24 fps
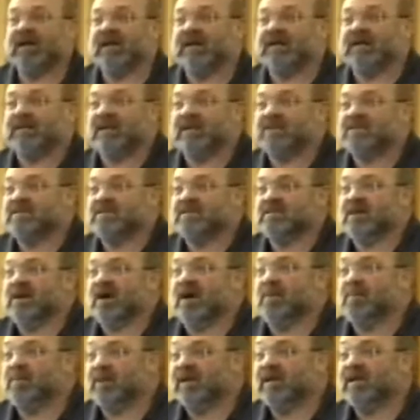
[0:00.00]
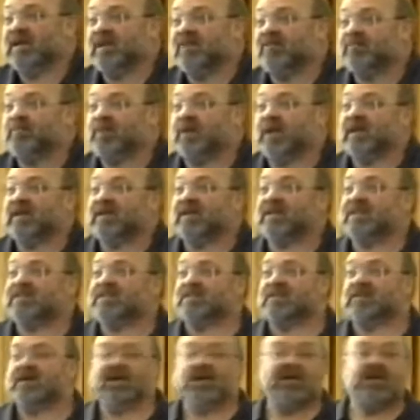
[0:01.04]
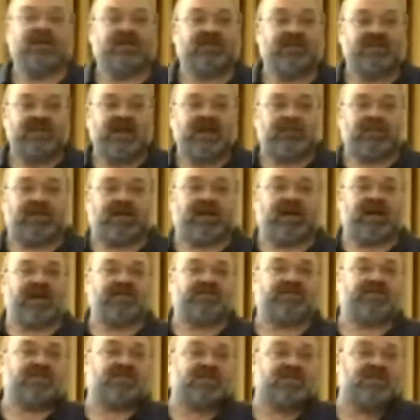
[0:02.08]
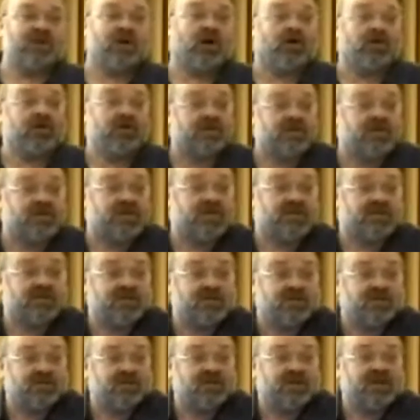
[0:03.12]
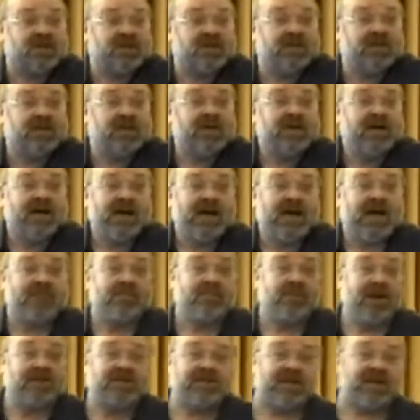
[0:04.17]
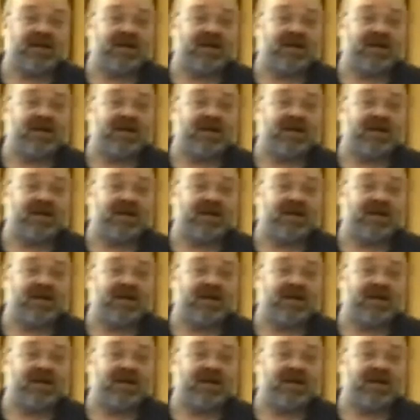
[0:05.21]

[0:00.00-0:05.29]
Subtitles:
doesn't, I believe, but it doesn't, this application does not use session affinity, and basically